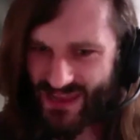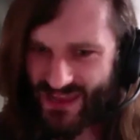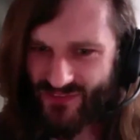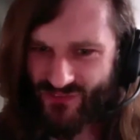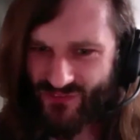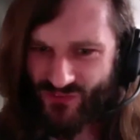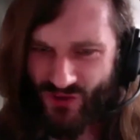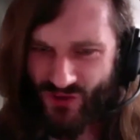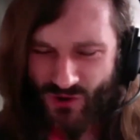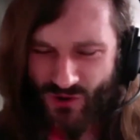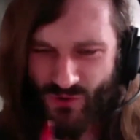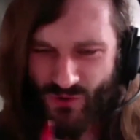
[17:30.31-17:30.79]
It's
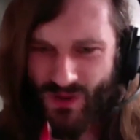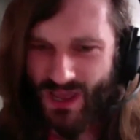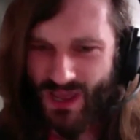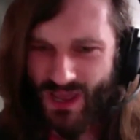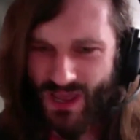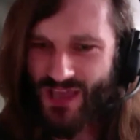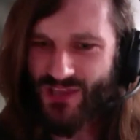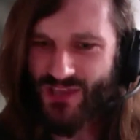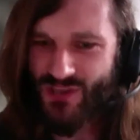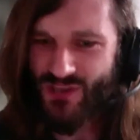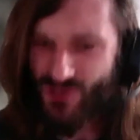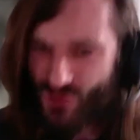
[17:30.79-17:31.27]
so
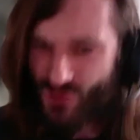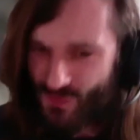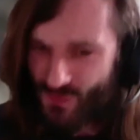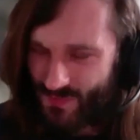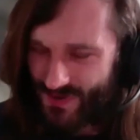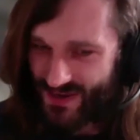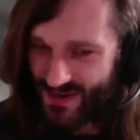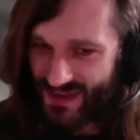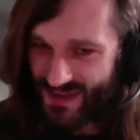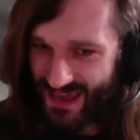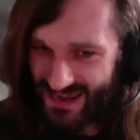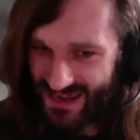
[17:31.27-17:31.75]

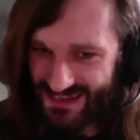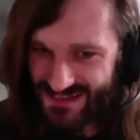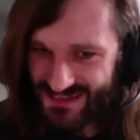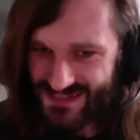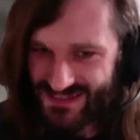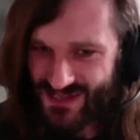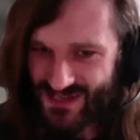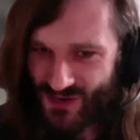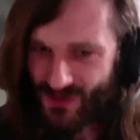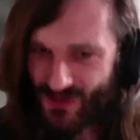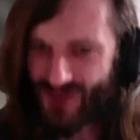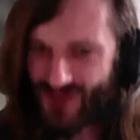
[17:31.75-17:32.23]
human and it's
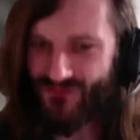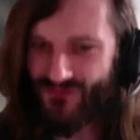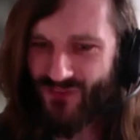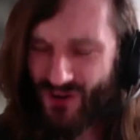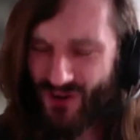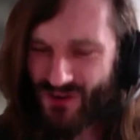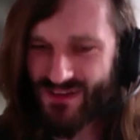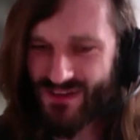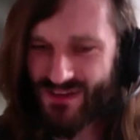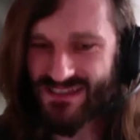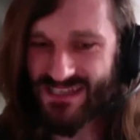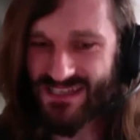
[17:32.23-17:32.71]
so
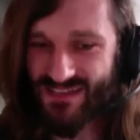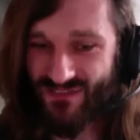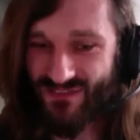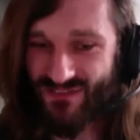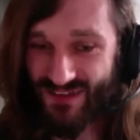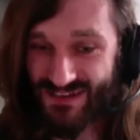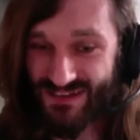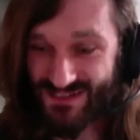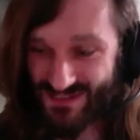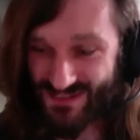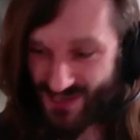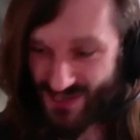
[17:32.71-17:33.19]
evocative
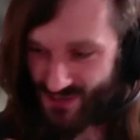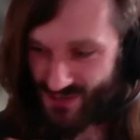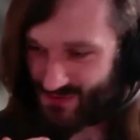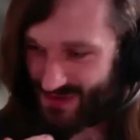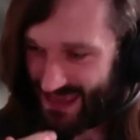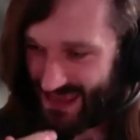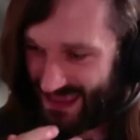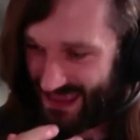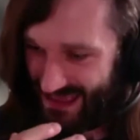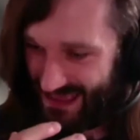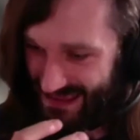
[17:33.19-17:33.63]
and it's so